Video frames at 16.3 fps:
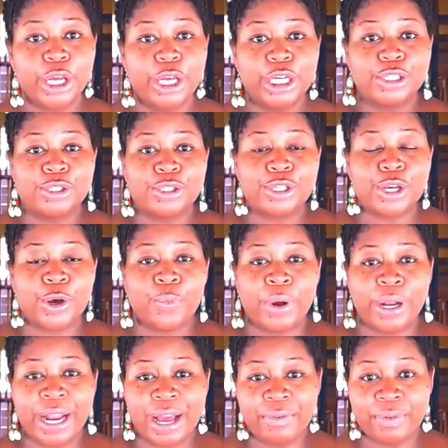So
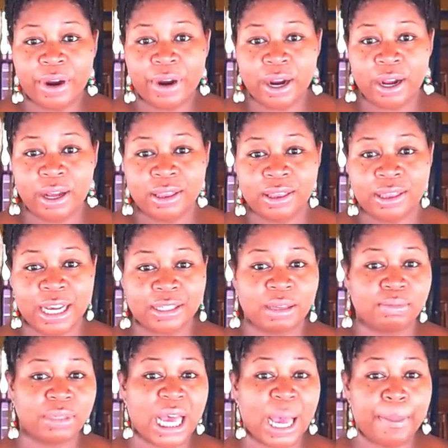whenever there's
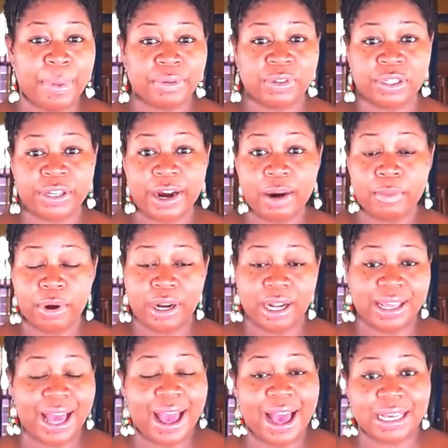some type of ceremony
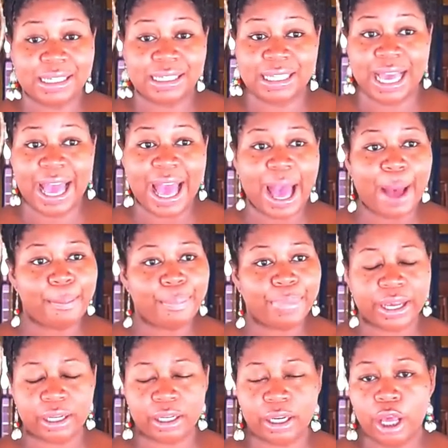that has to
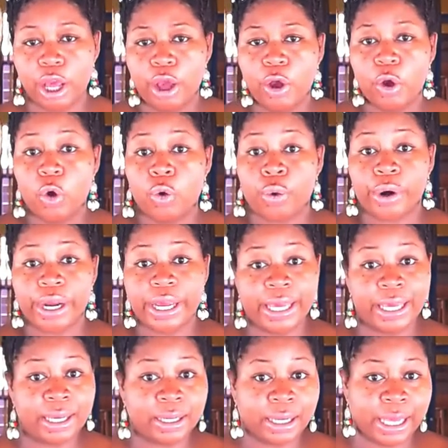happen or
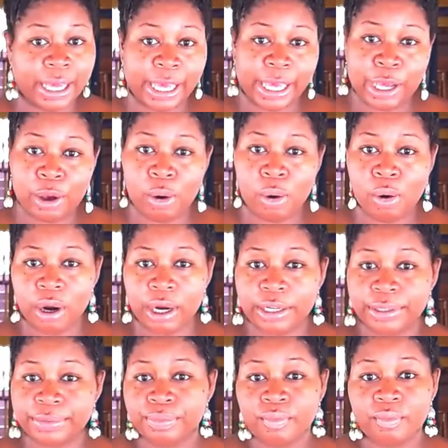healing
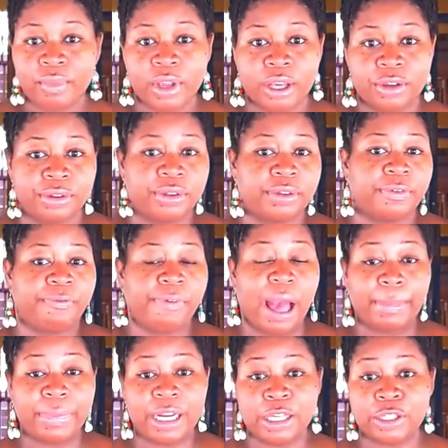or
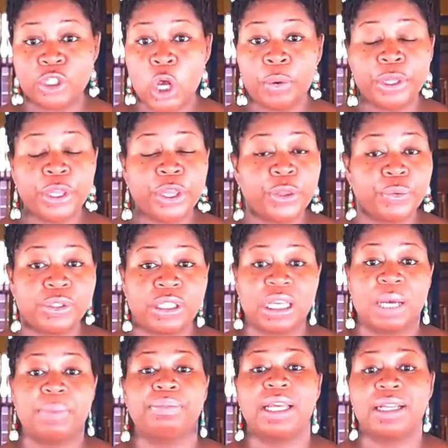families going through
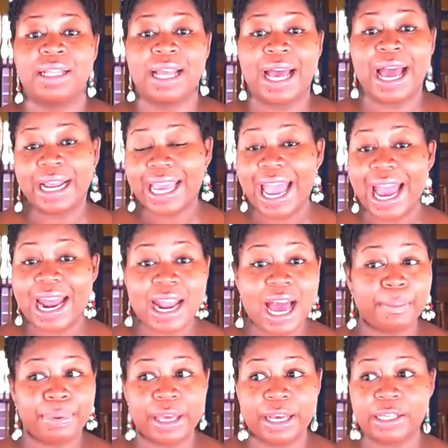something that
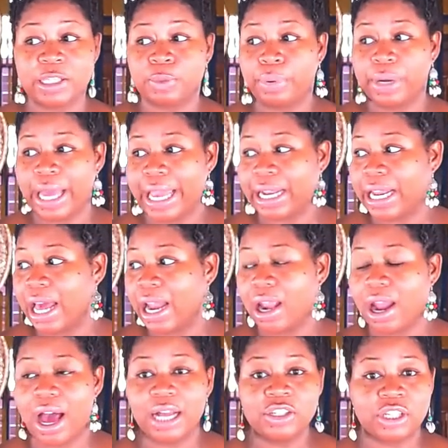cannot be explained
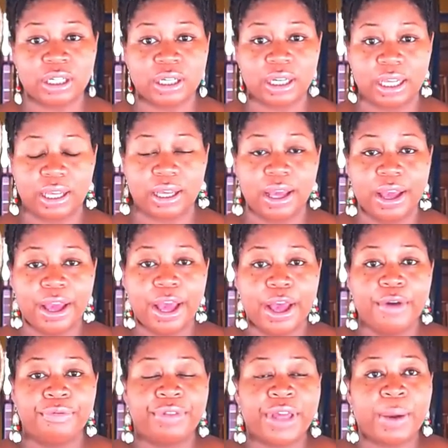illogically,
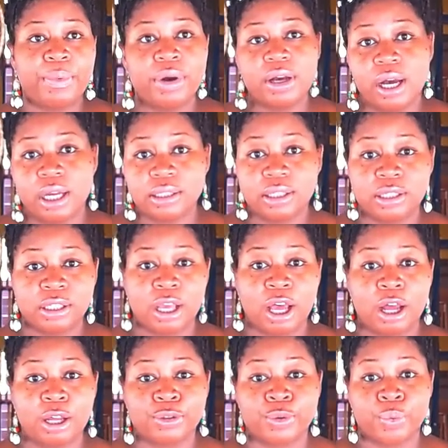they will
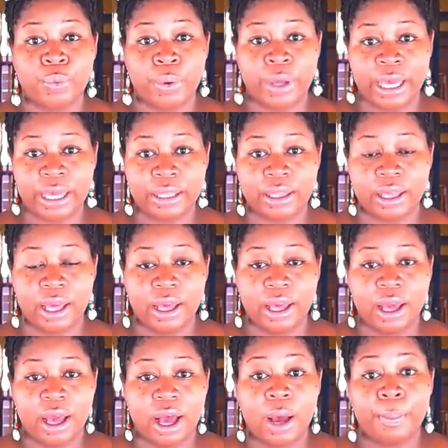consult with
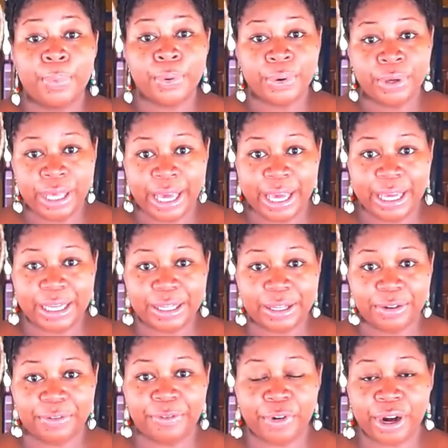a bouye
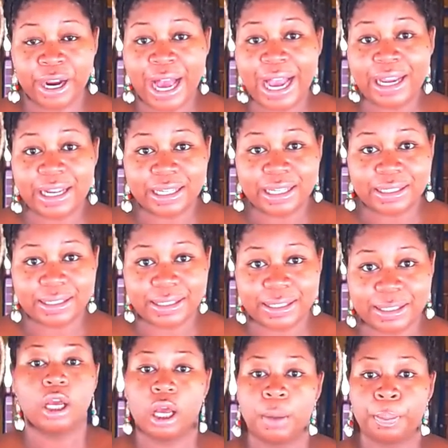for
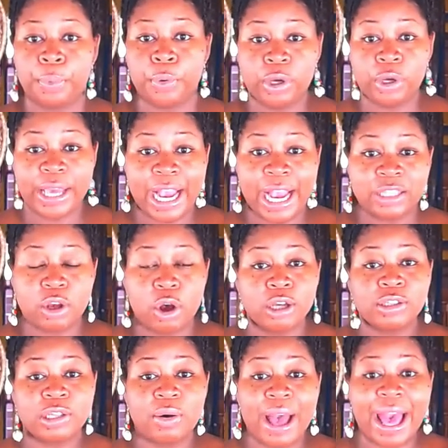guidance. Bouyes
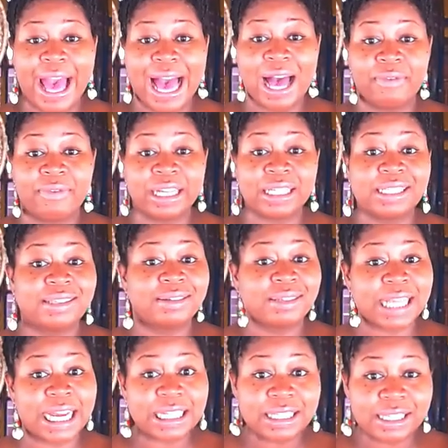also have
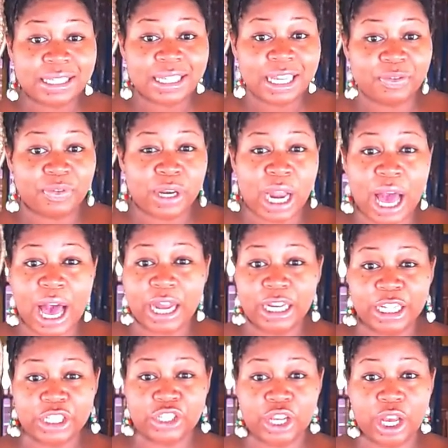extensive
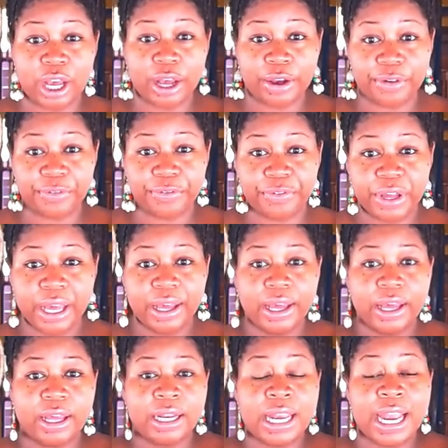knowledge of
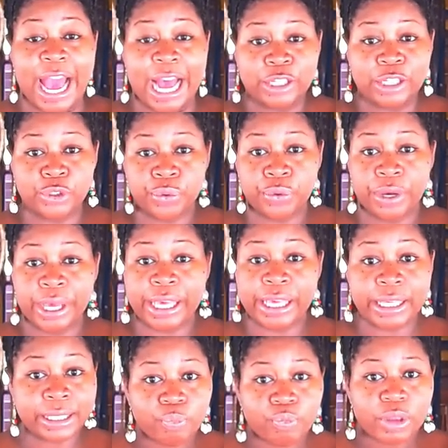natural
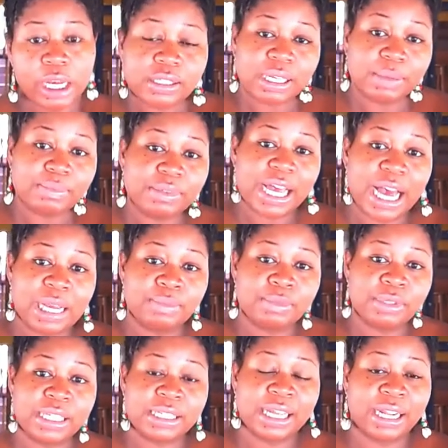healing.
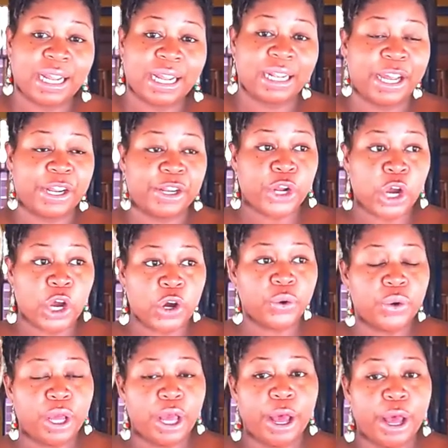Sometimes it's not that they
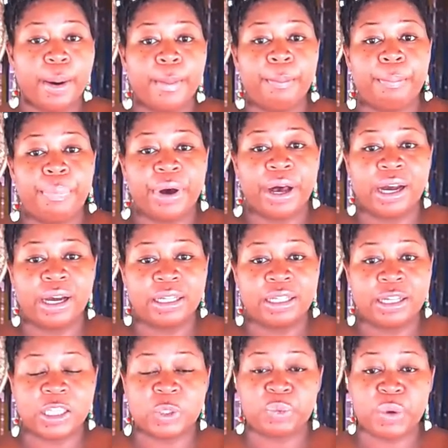know, but
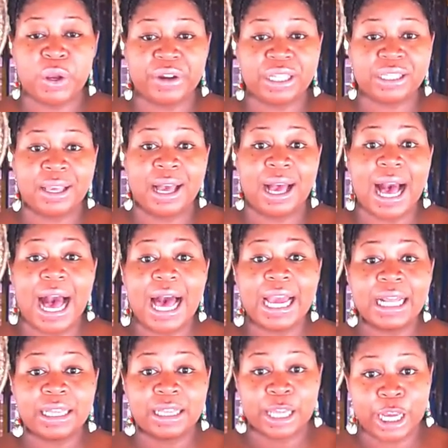the spirits
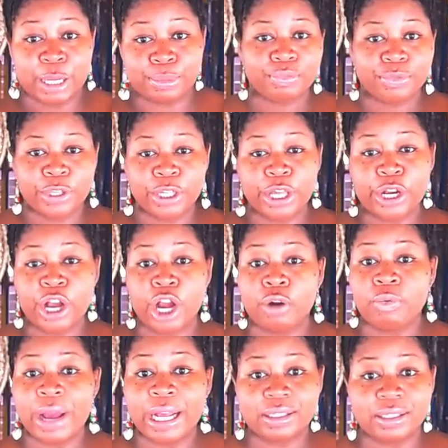guide them to the
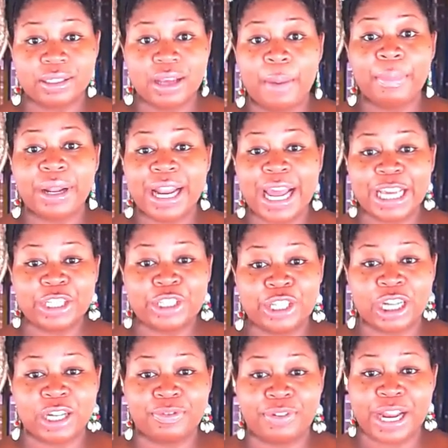correct
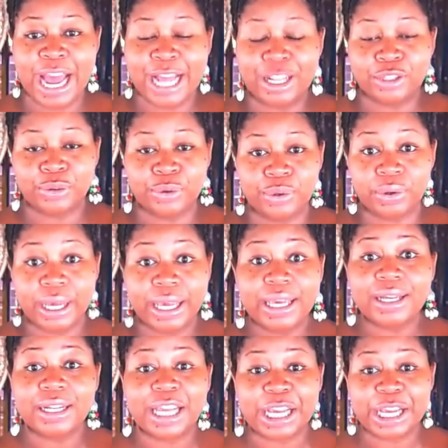combination of natural
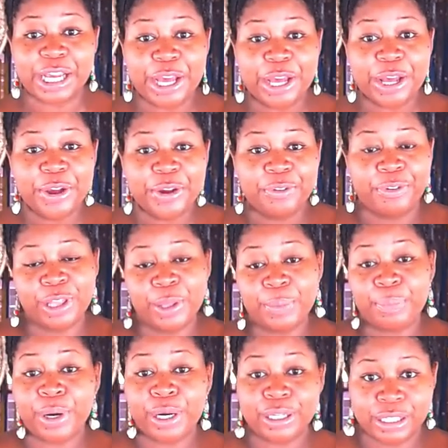healing for the
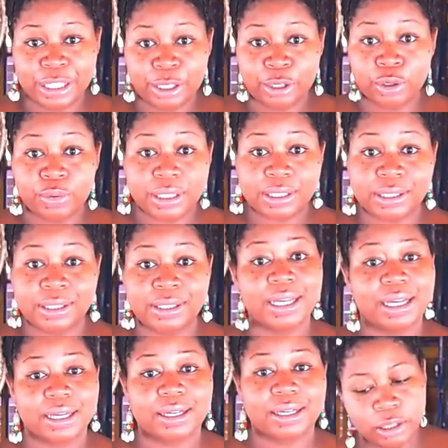person who is
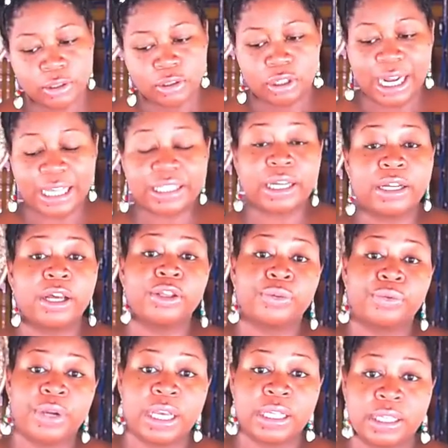sick. So that's
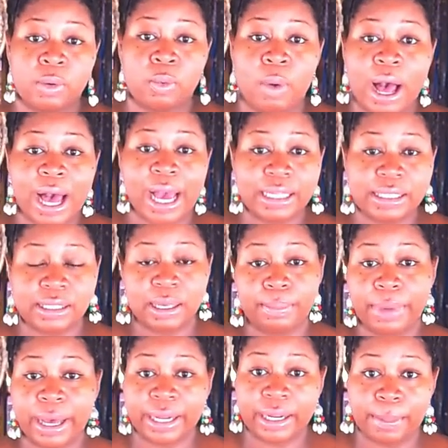another reason why
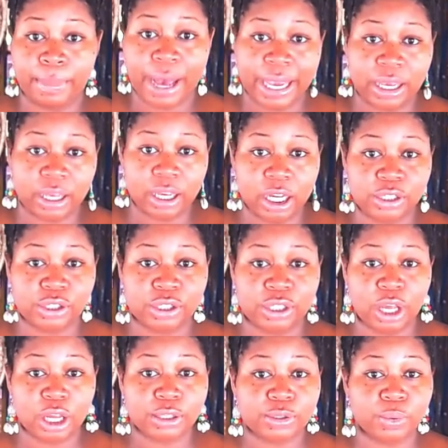somebody might
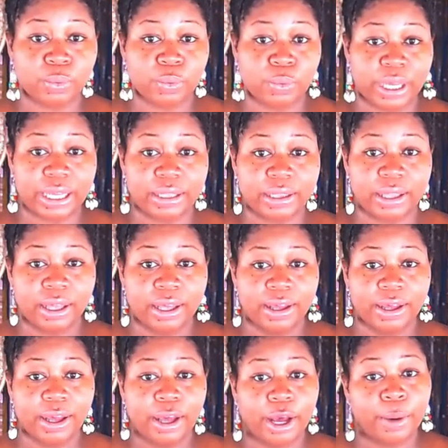consult with
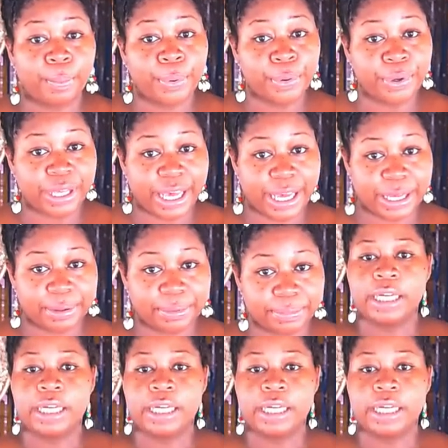a bouye.